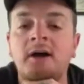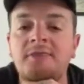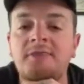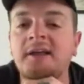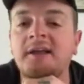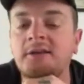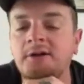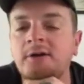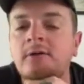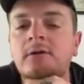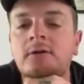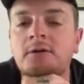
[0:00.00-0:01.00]
I think, you
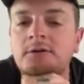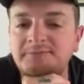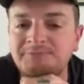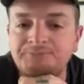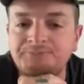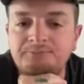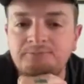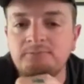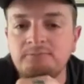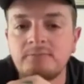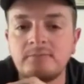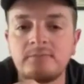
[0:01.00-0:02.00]
know,
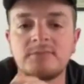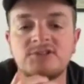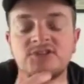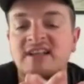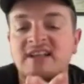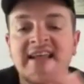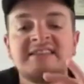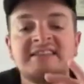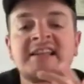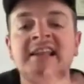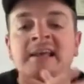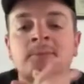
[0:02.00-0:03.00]
it's just an
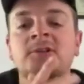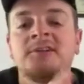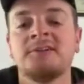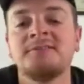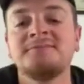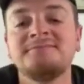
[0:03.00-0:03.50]
easy label, you know.